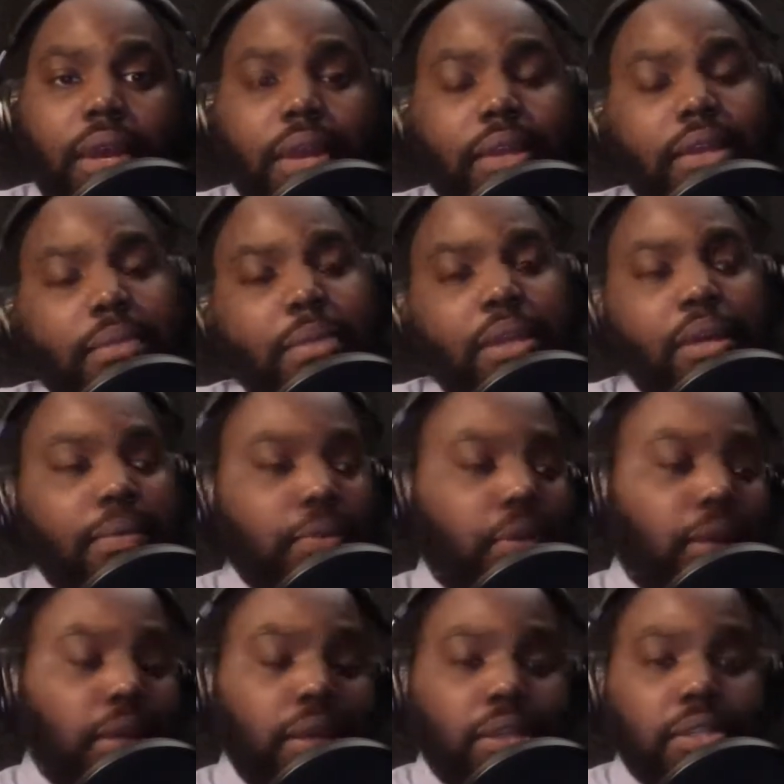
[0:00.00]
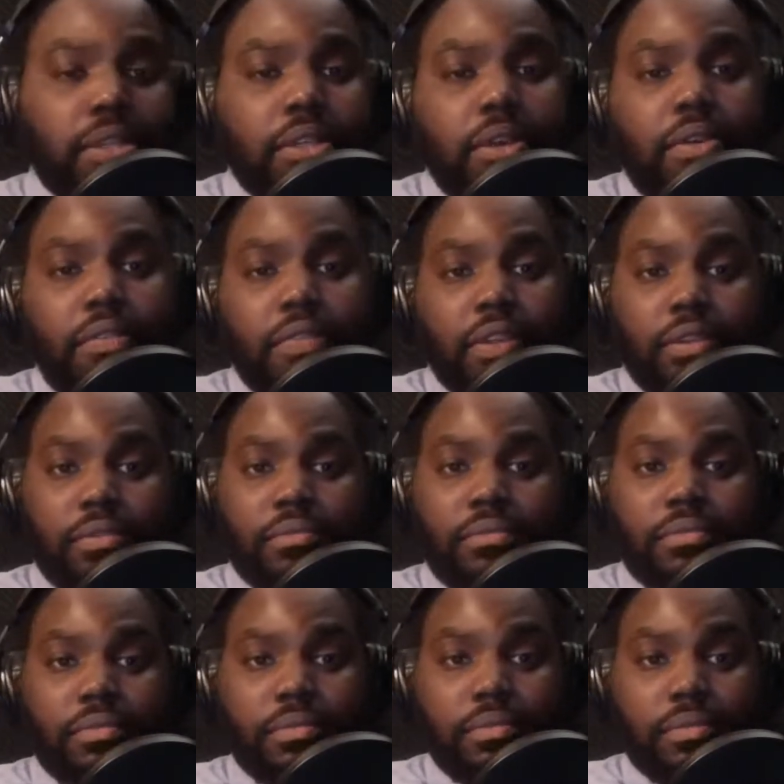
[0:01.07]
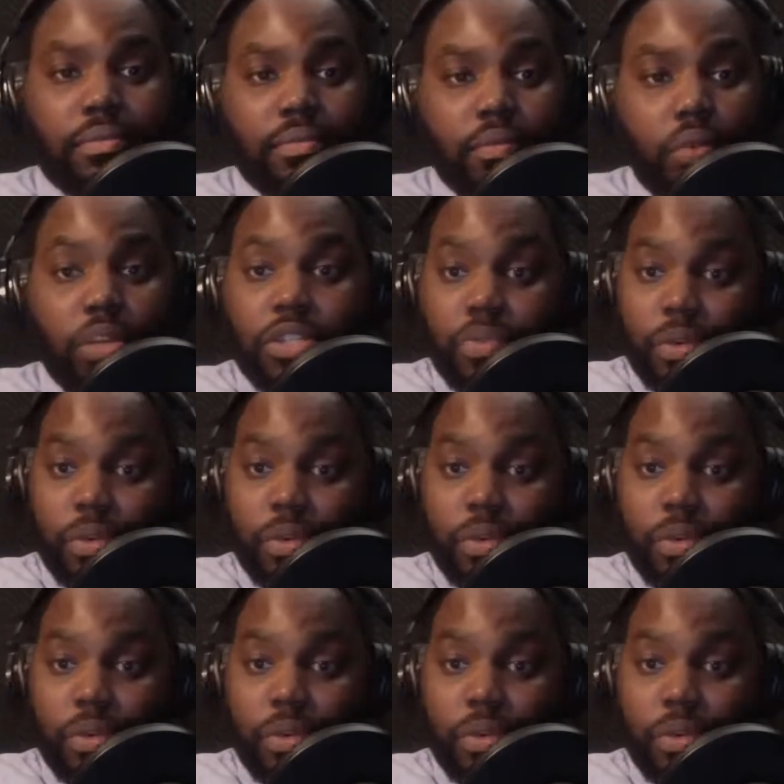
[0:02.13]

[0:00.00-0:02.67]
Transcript: And coming up on the heels of COVID, which